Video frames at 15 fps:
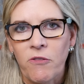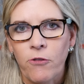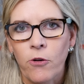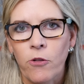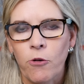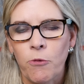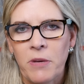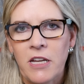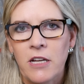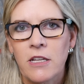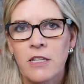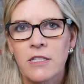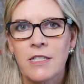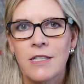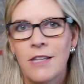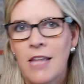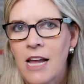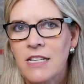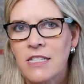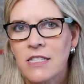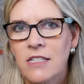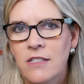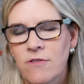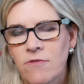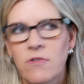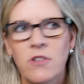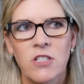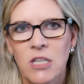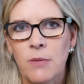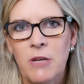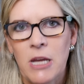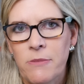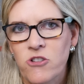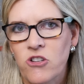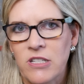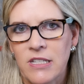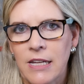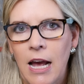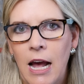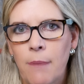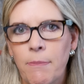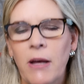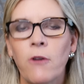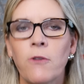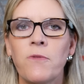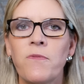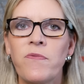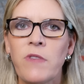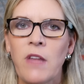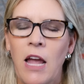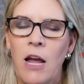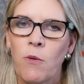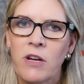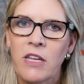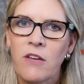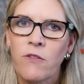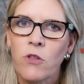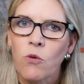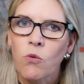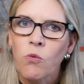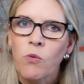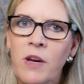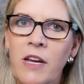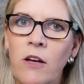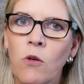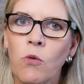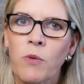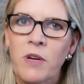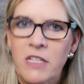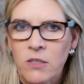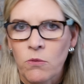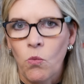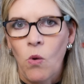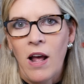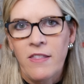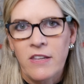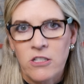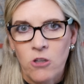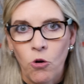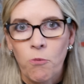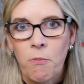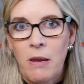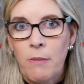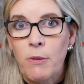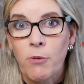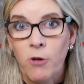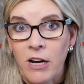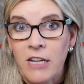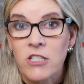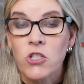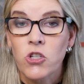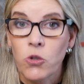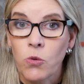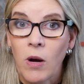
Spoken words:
further because that's sometimes just a cop-out. I want to give you the real reason why this home may be priced too